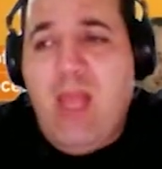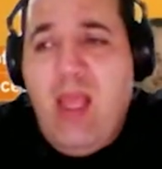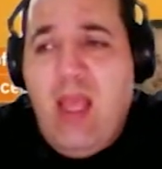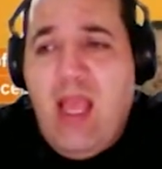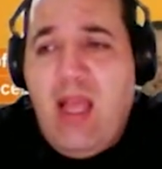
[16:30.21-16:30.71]

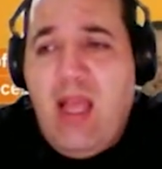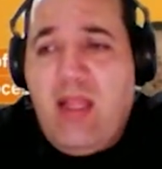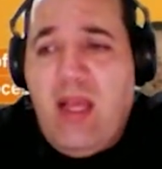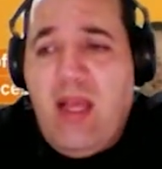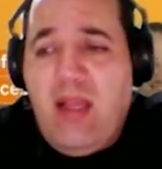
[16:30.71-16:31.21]
as
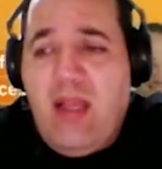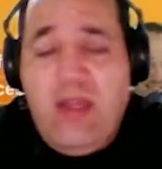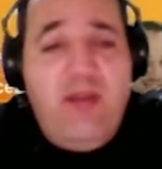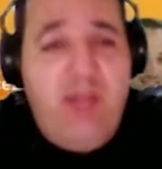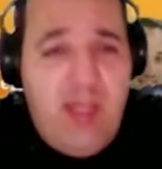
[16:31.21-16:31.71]
a
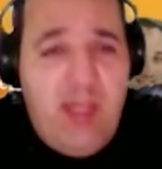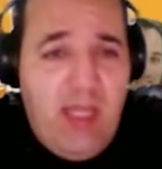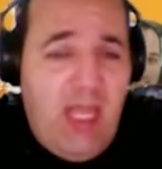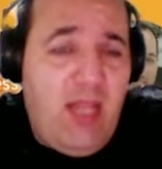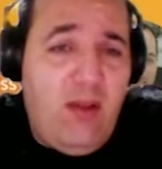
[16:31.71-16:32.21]
service
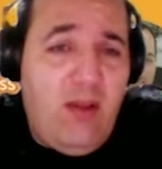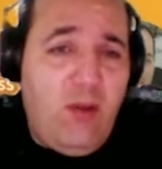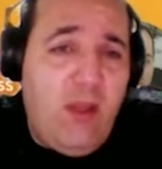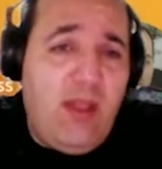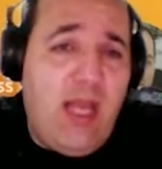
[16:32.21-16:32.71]
and
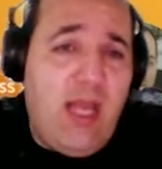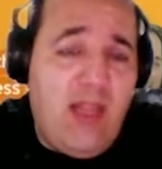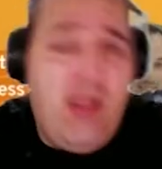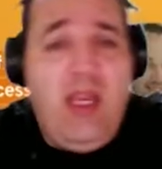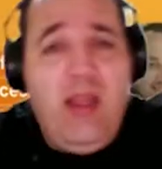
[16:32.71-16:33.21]
not a
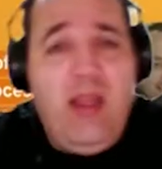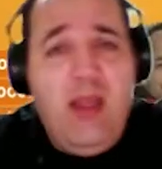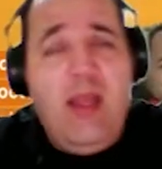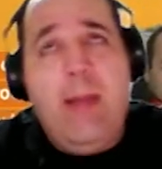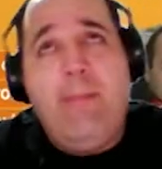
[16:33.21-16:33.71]
team
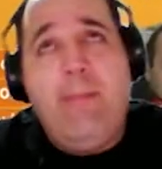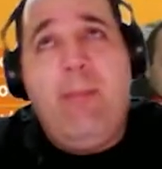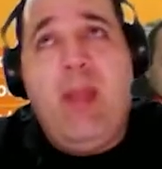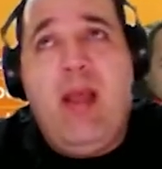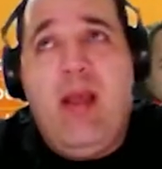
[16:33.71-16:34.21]

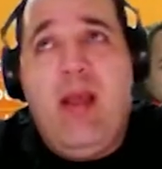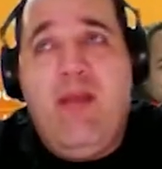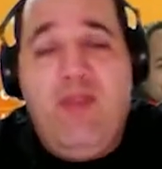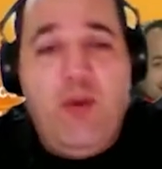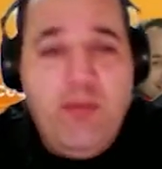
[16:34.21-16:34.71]
view.